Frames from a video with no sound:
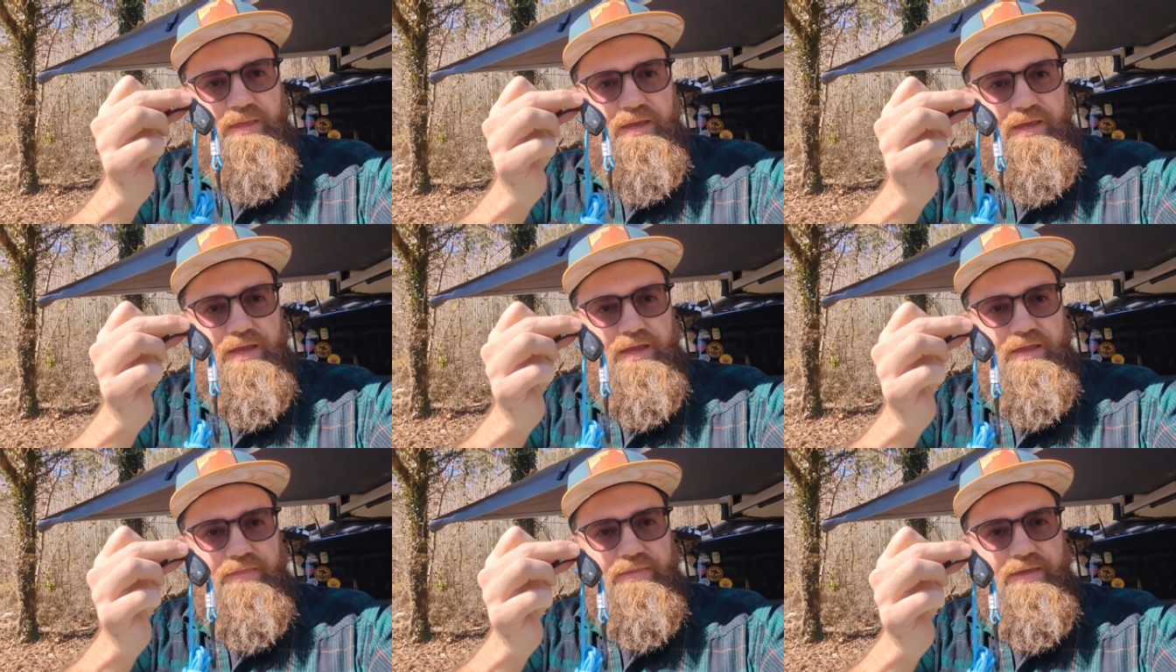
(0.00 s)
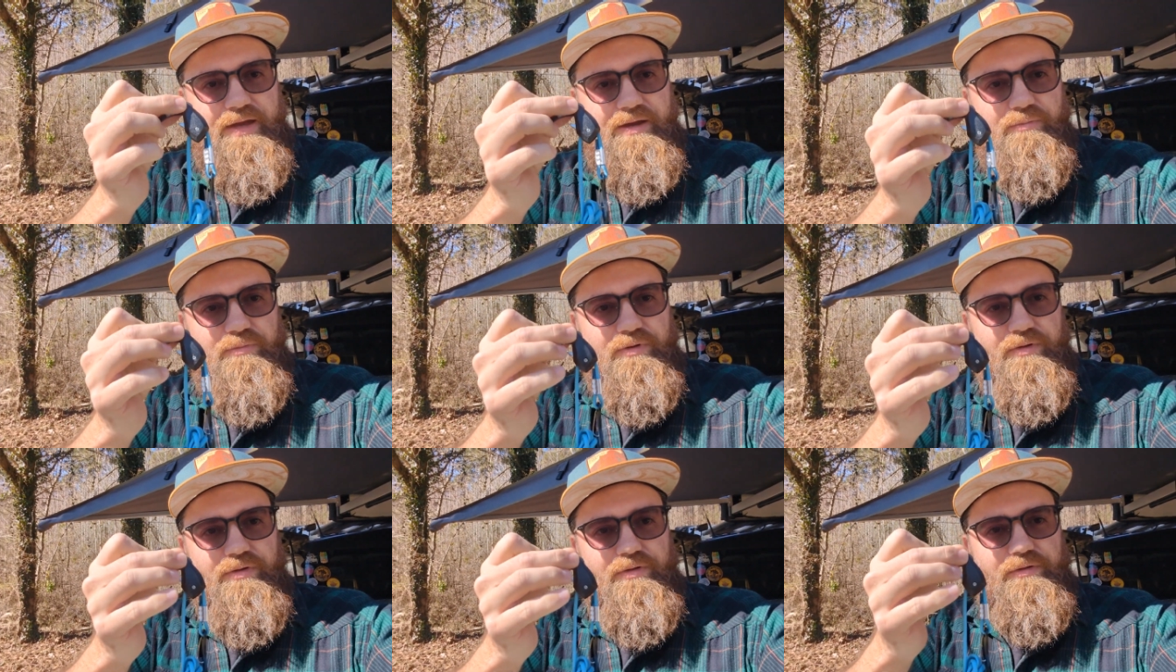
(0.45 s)
and that
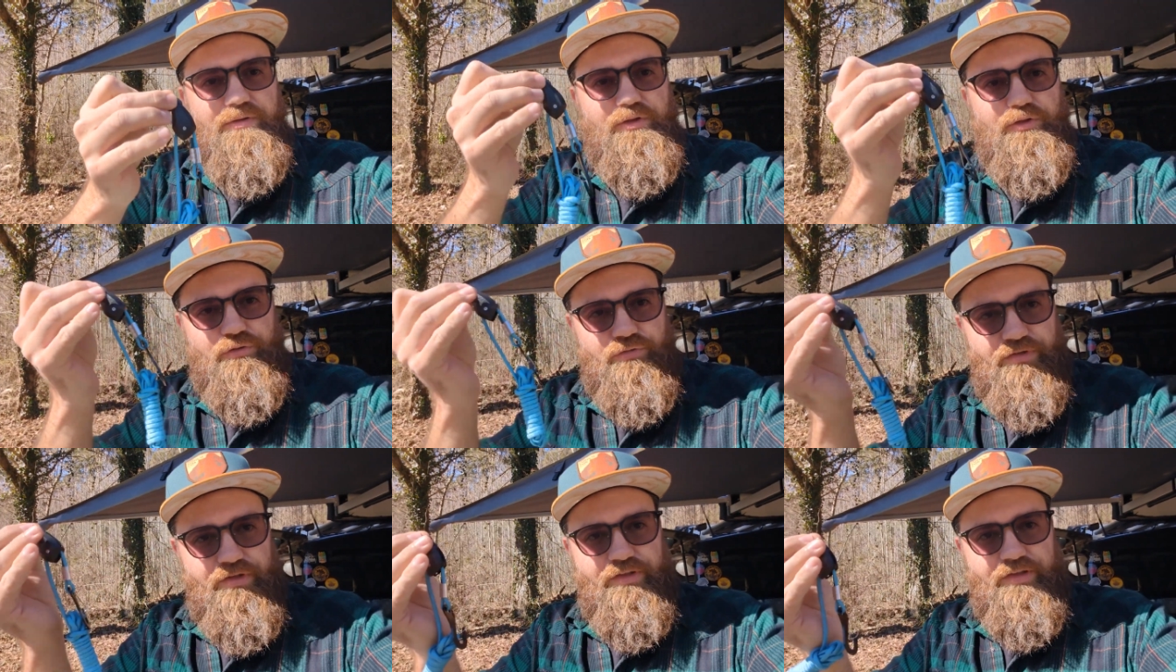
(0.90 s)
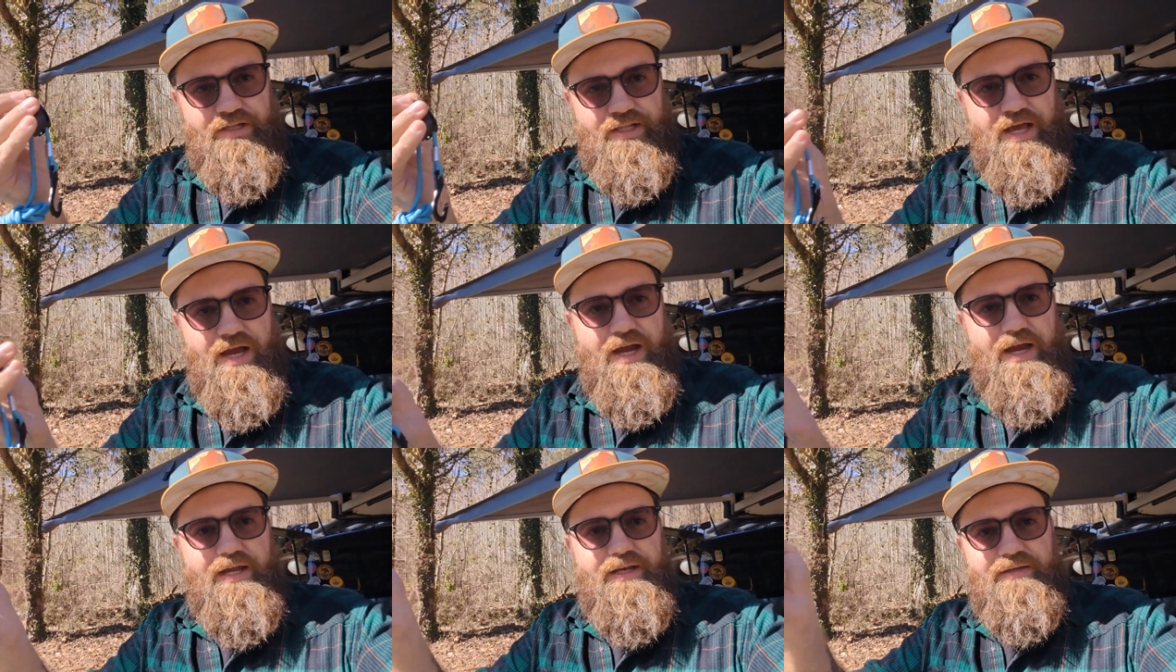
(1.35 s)
will loosen the
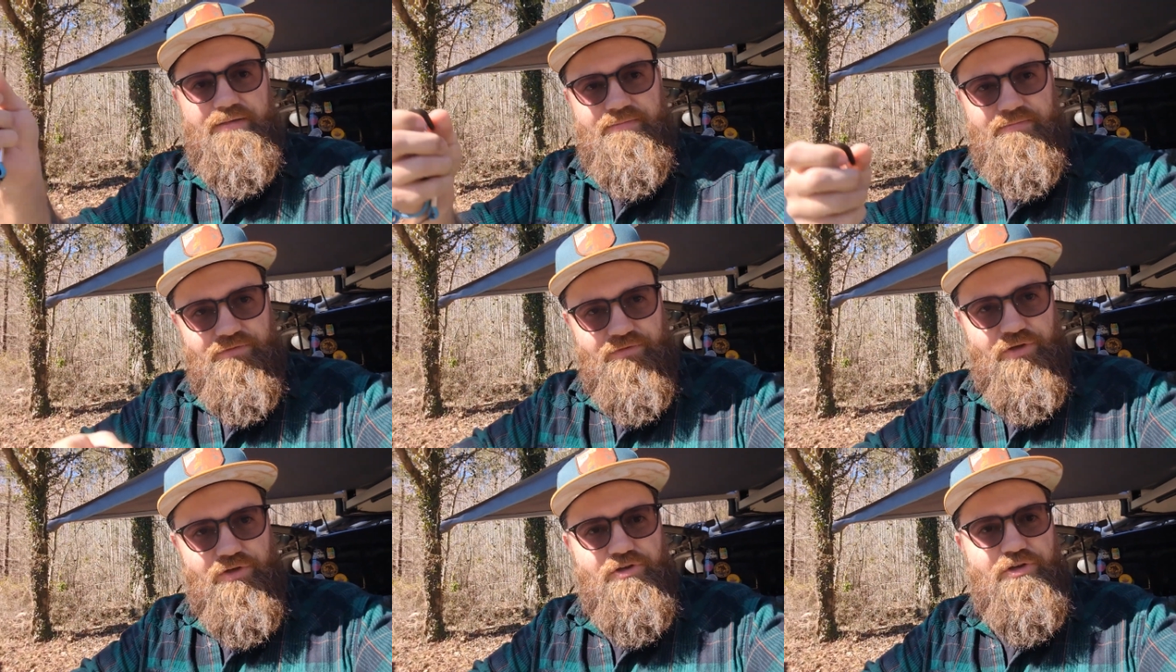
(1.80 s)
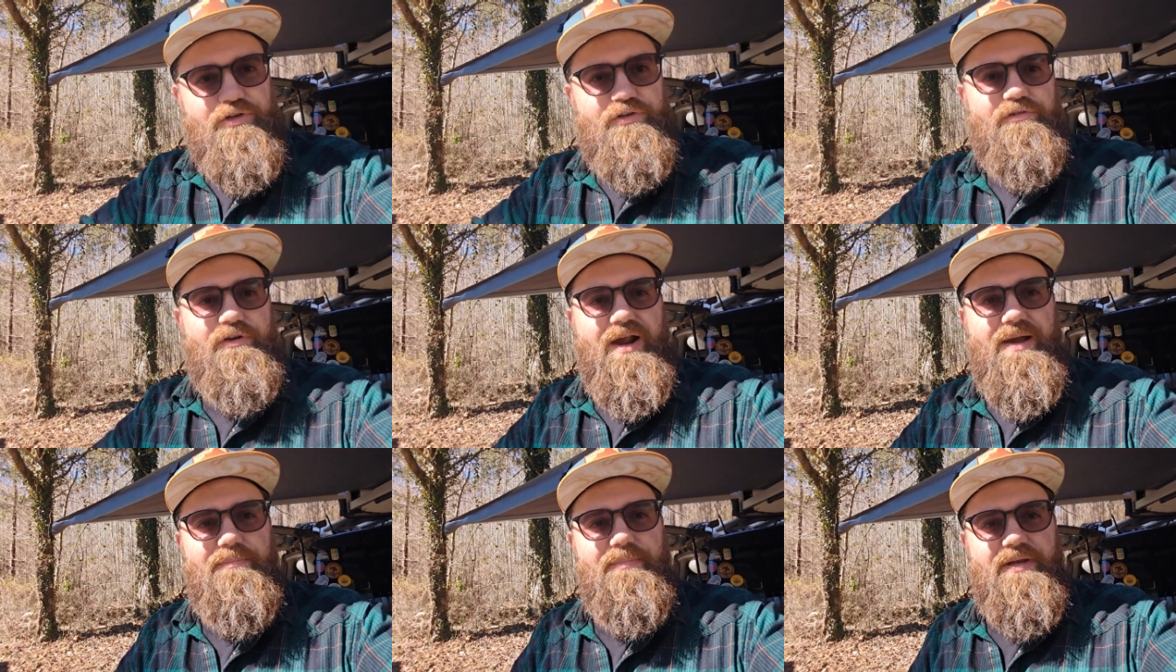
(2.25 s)
line so you can
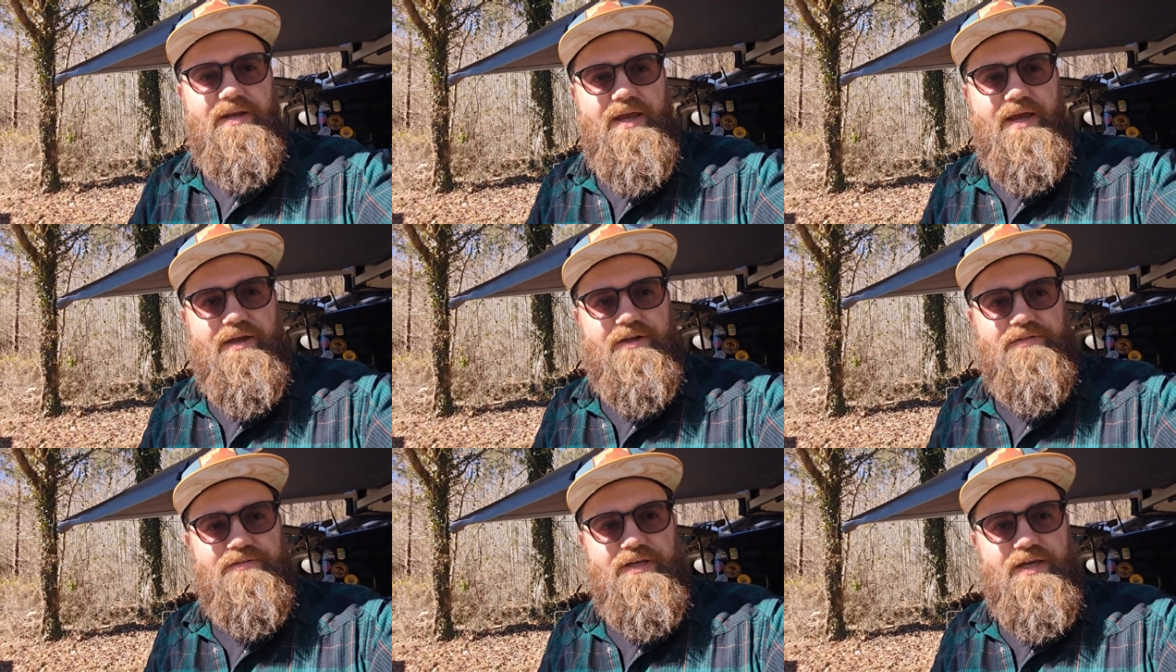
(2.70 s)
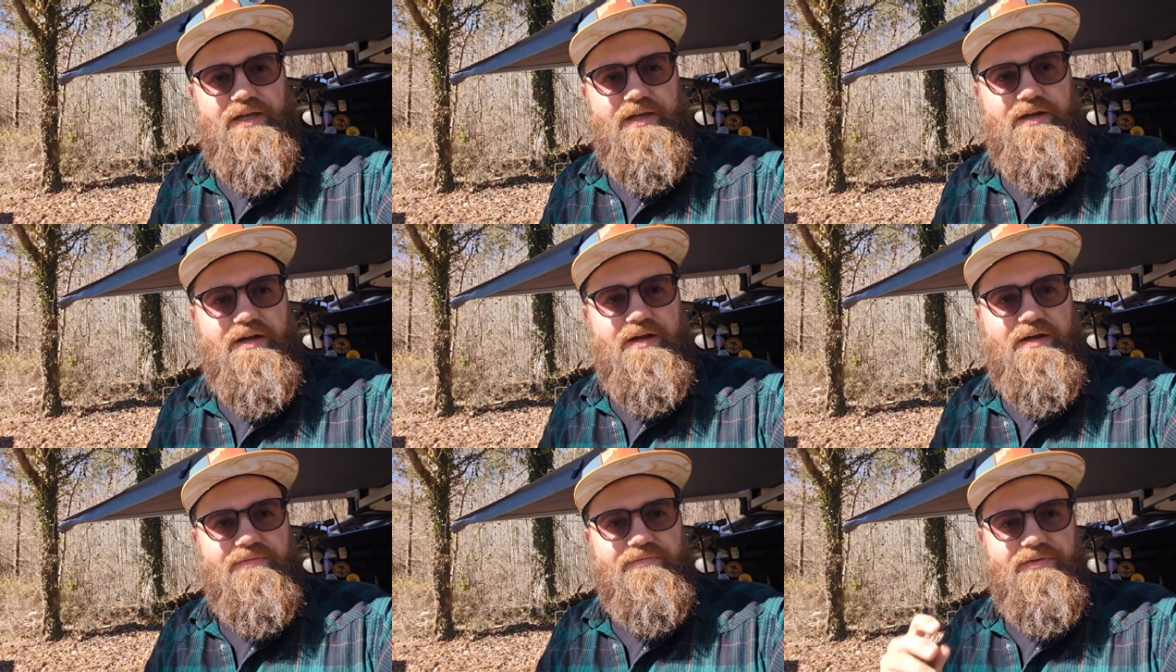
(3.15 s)
drop it down and take it
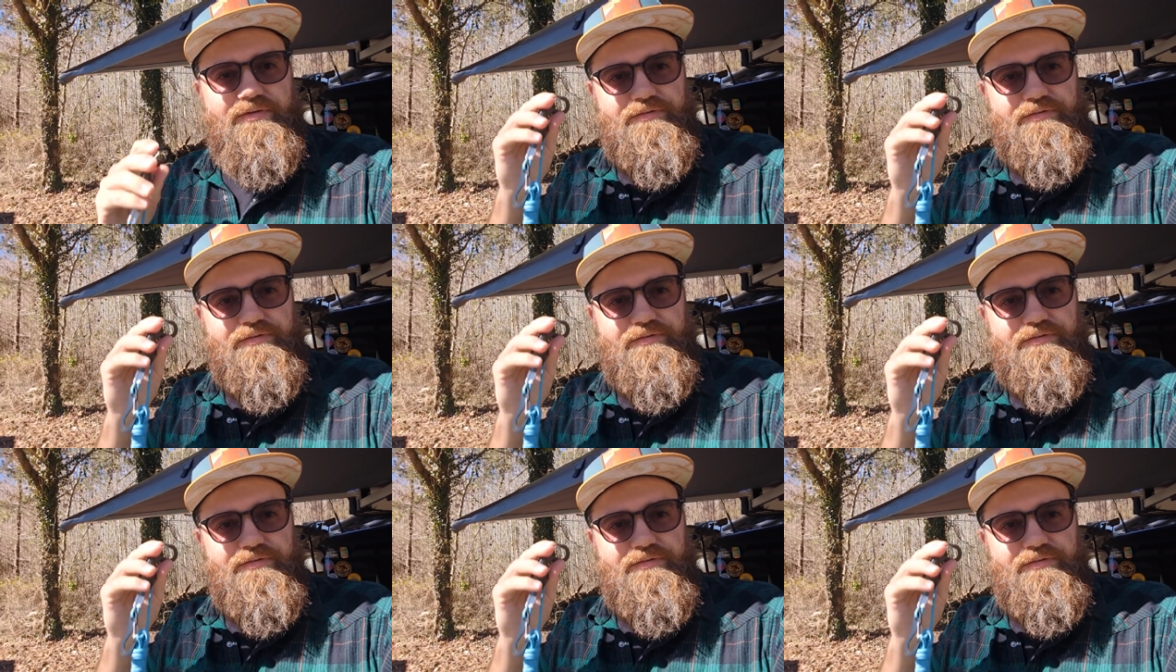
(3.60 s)
off.